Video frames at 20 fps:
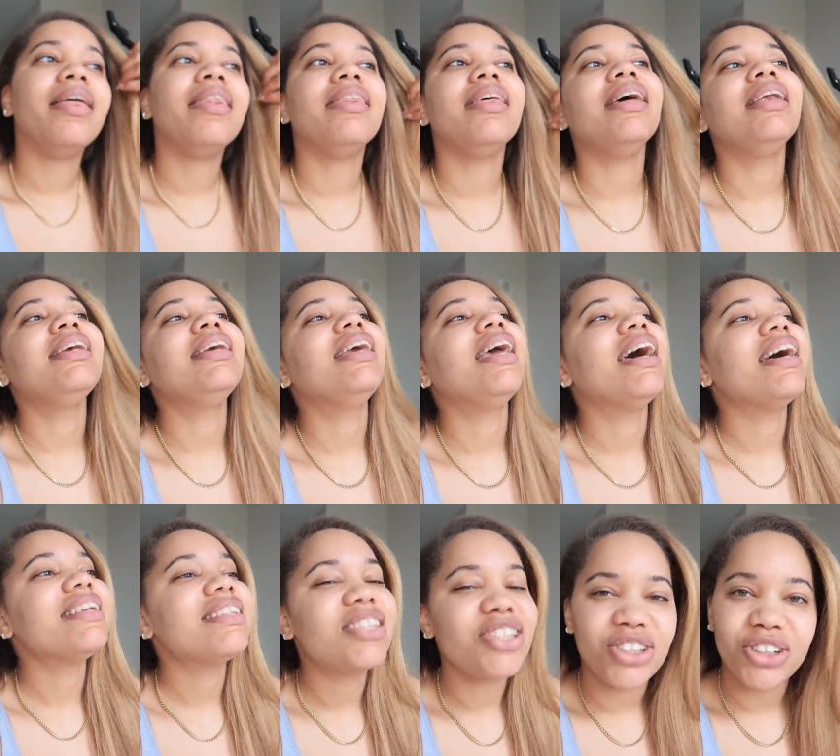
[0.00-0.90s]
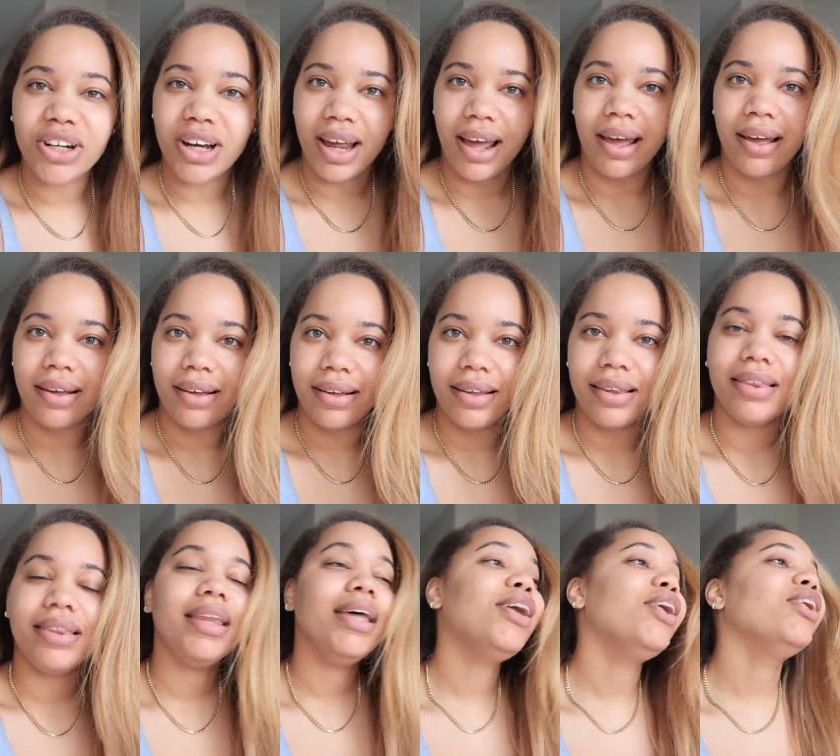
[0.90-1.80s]
Then yesterday,
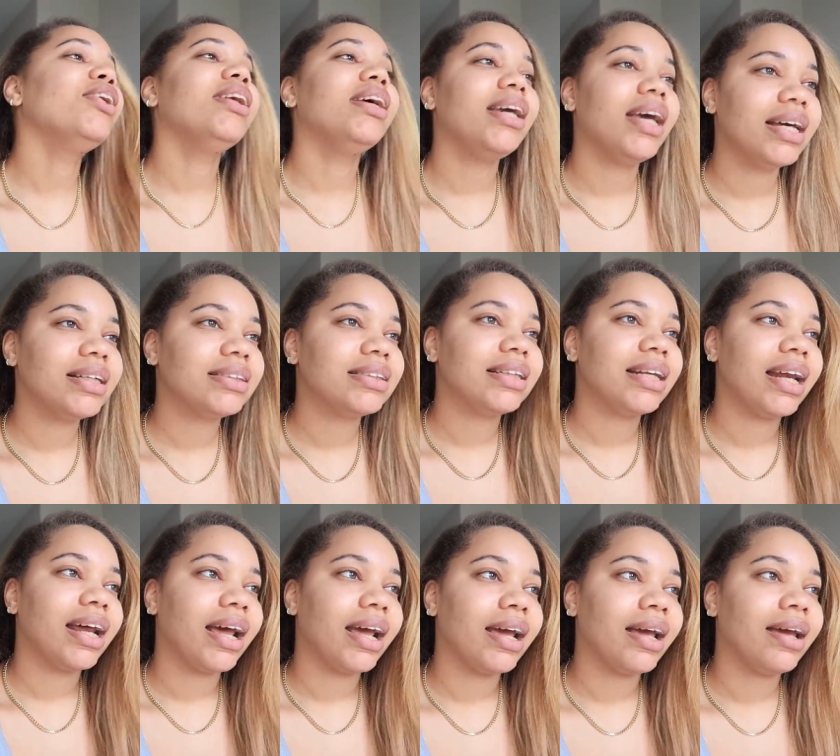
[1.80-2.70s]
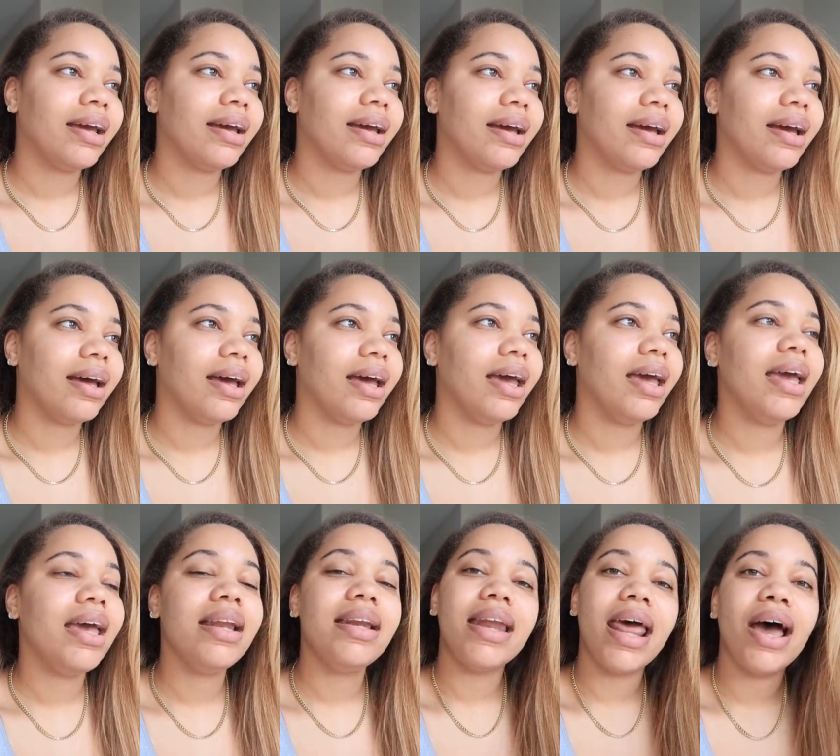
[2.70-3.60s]
literally yesterday,
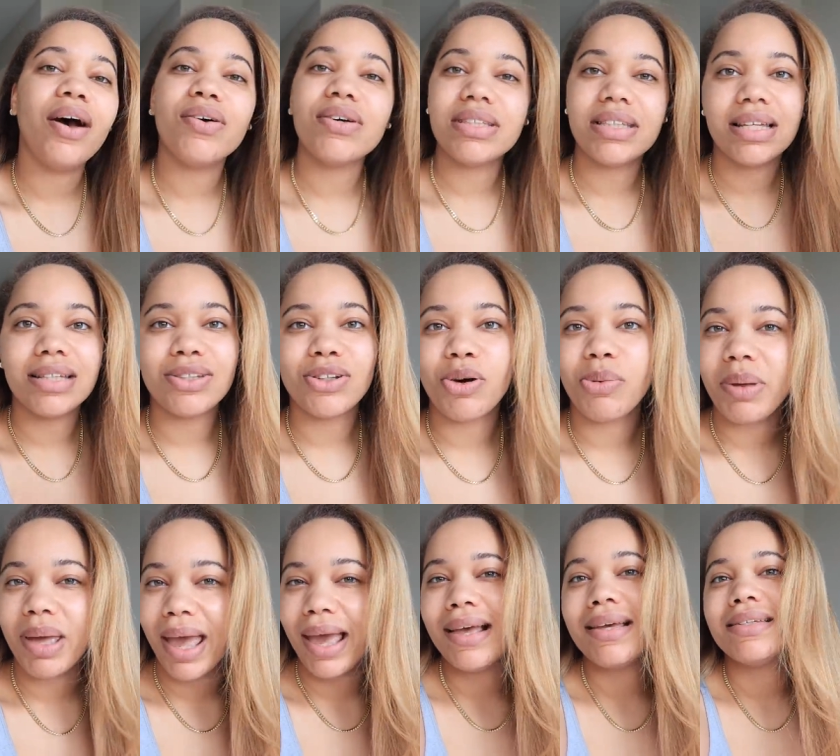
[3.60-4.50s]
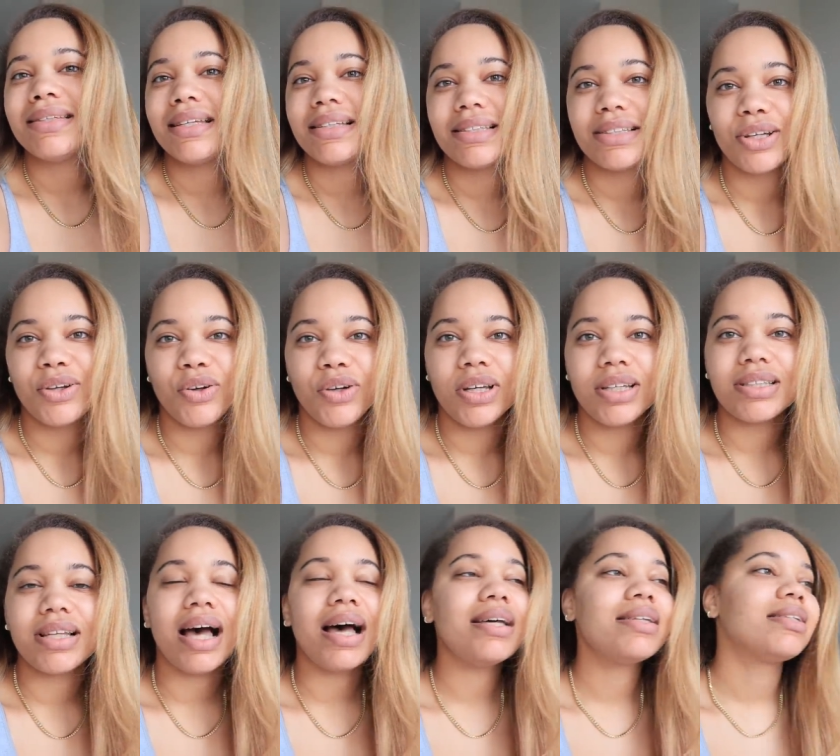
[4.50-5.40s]
now it says it's gonna be 86 degrees.
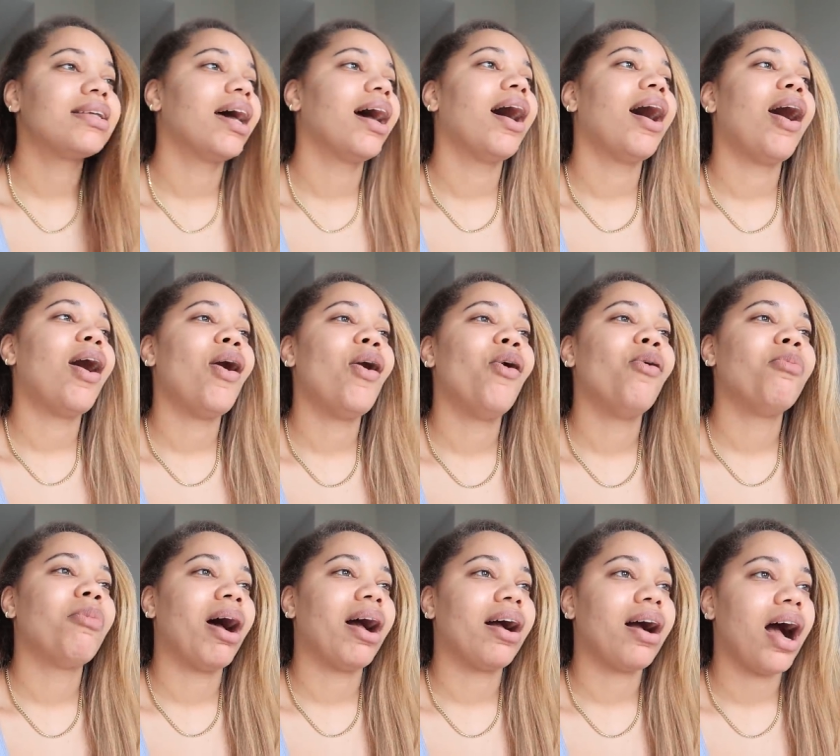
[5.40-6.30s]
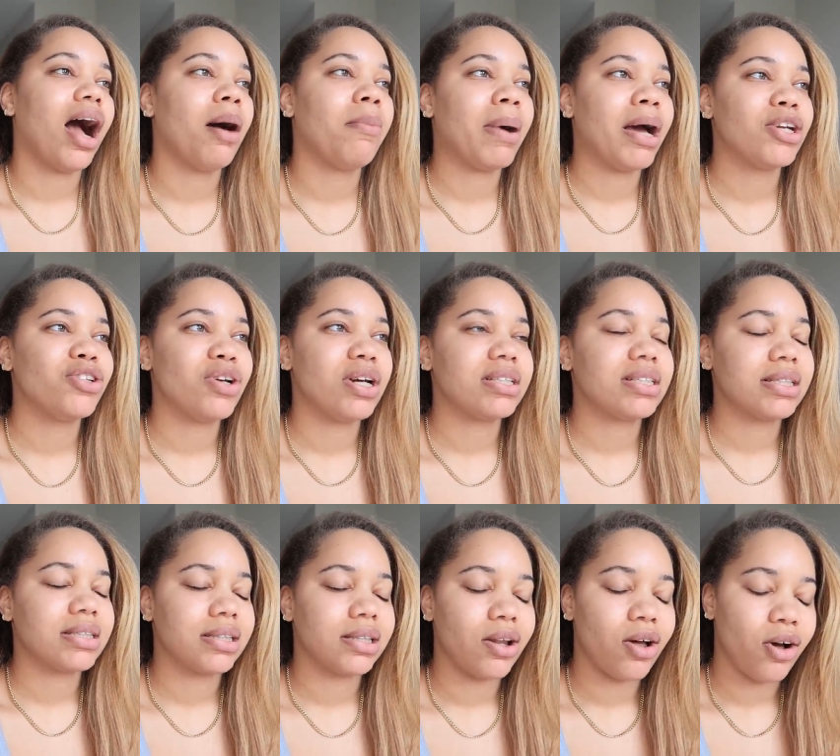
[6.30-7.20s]
I said, oh my God, my dress
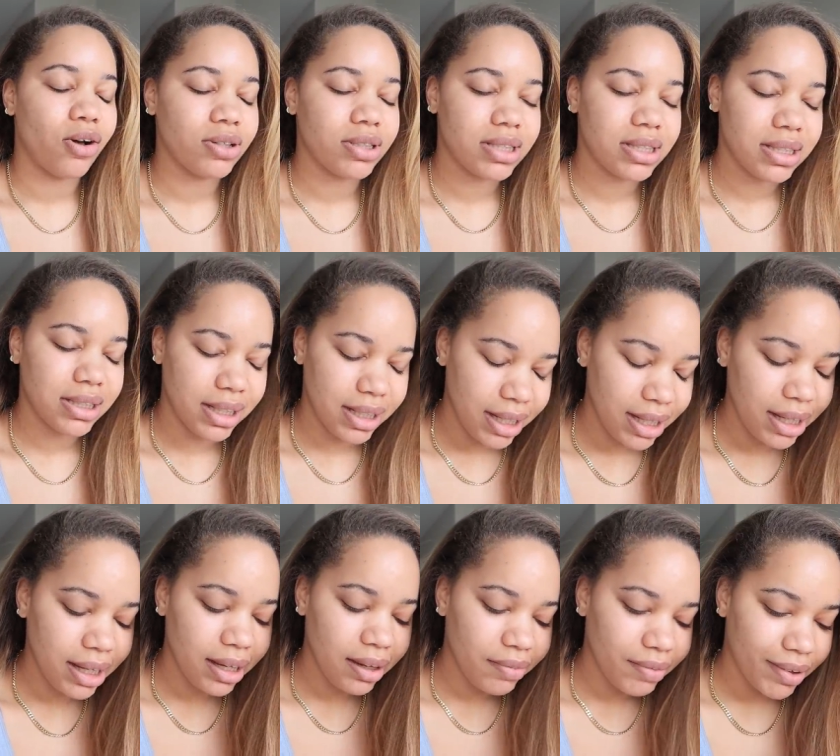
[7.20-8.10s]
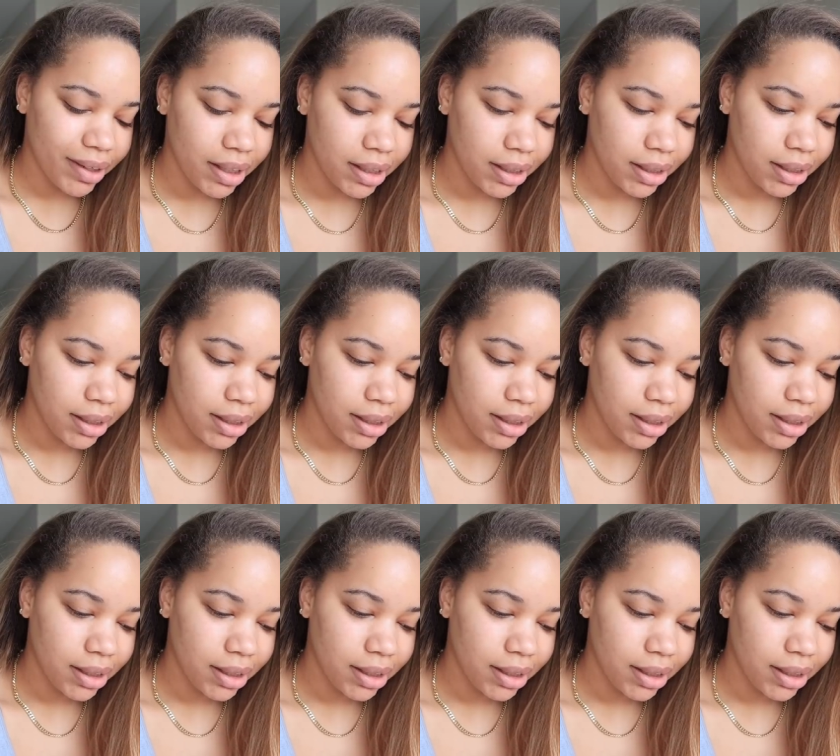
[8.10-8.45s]
is long sleeve.